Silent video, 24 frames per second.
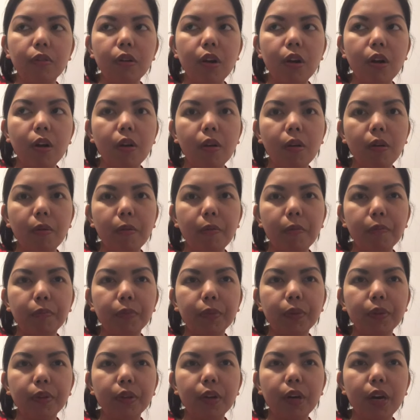
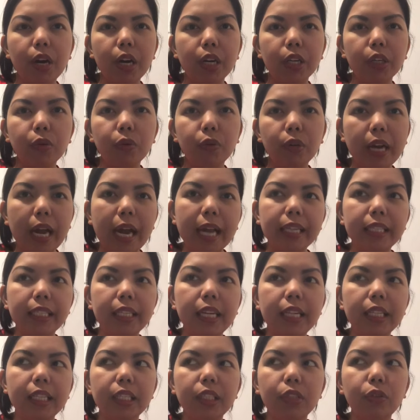are you
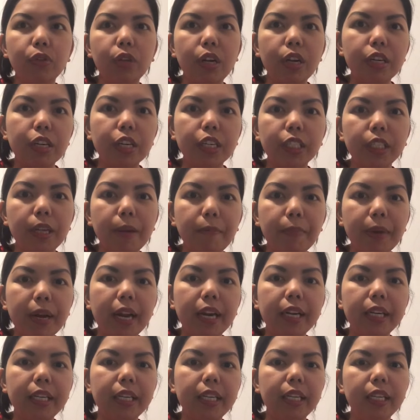licensed to a nursing
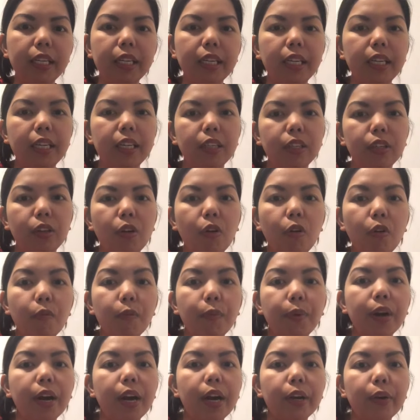body in your
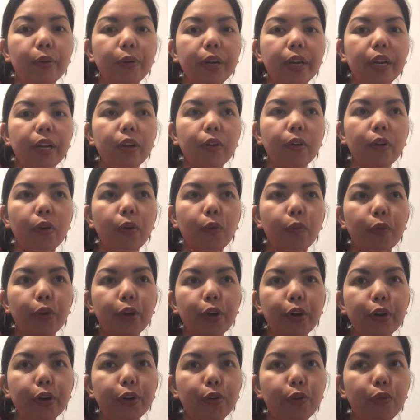home country or
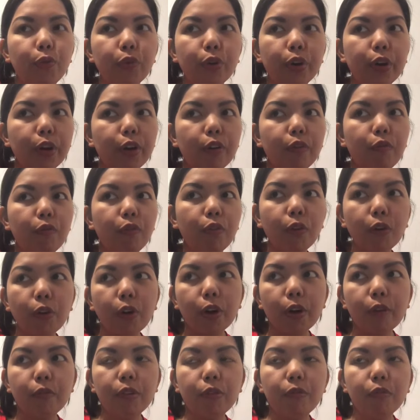where you worked
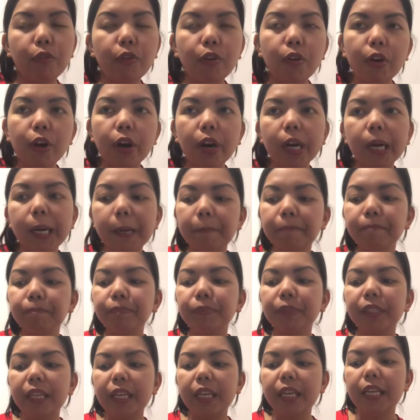for before?
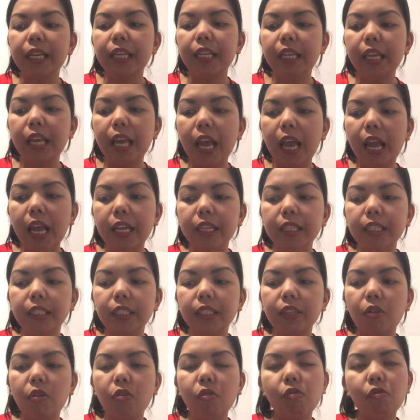Yes,
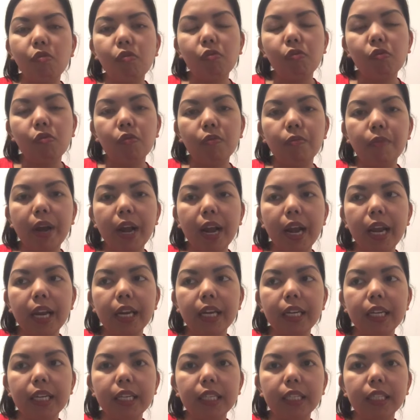so
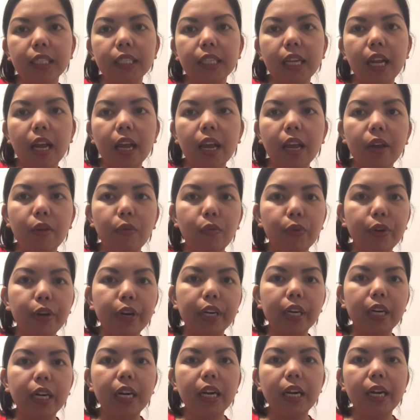mine is I
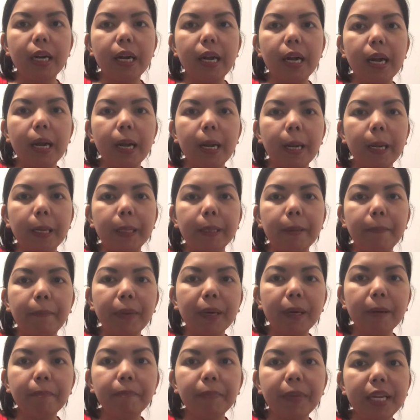work at the
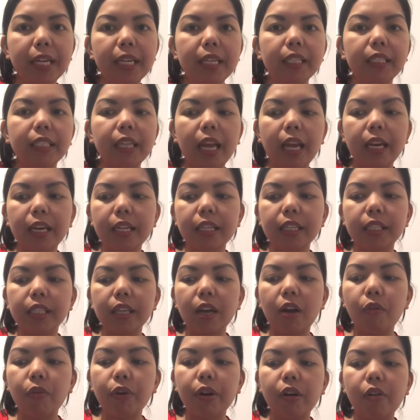Philippines and in
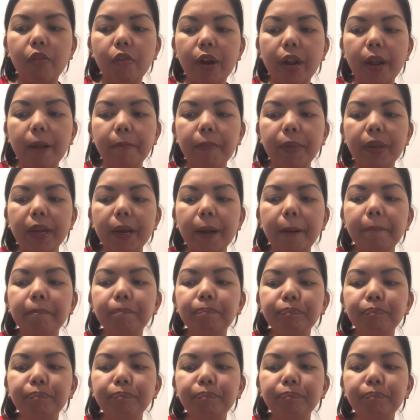Saudi Arabia.